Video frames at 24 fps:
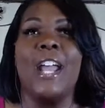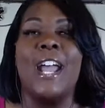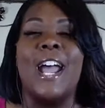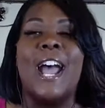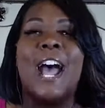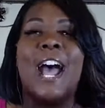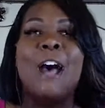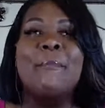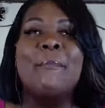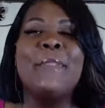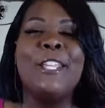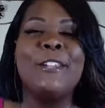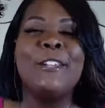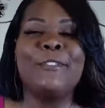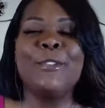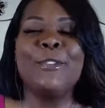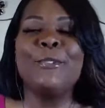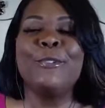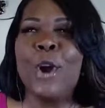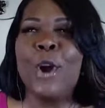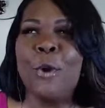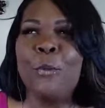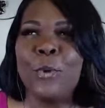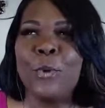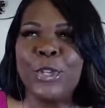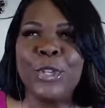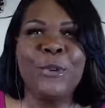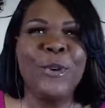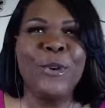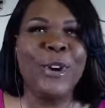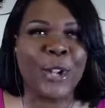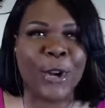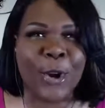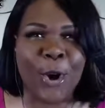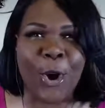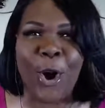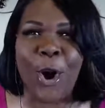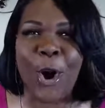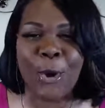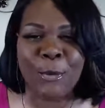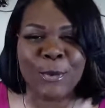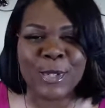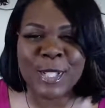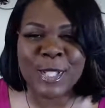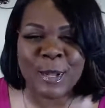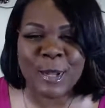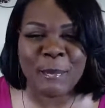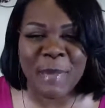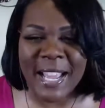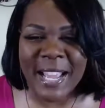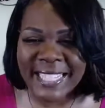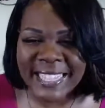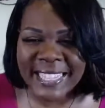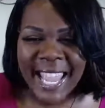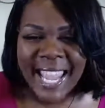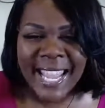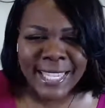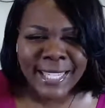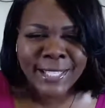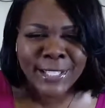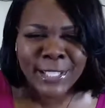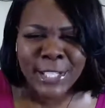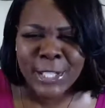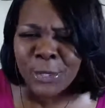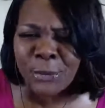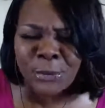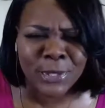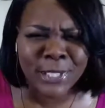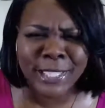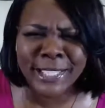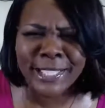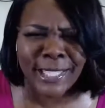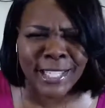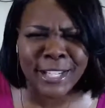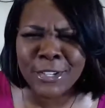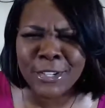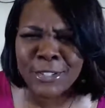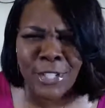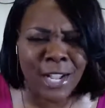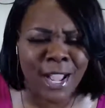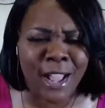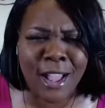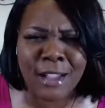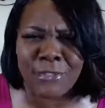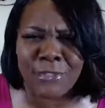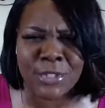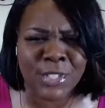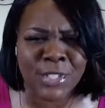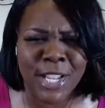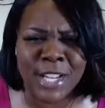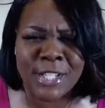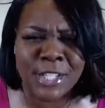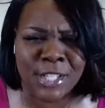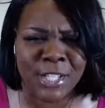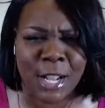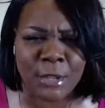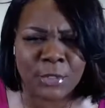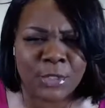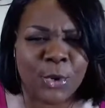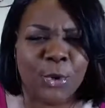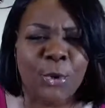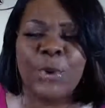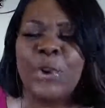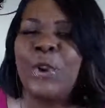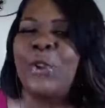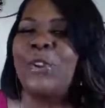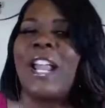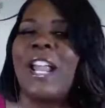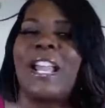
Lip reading: how many of you know when you're in a car with somebody, they can literally hear the conversation that was going on?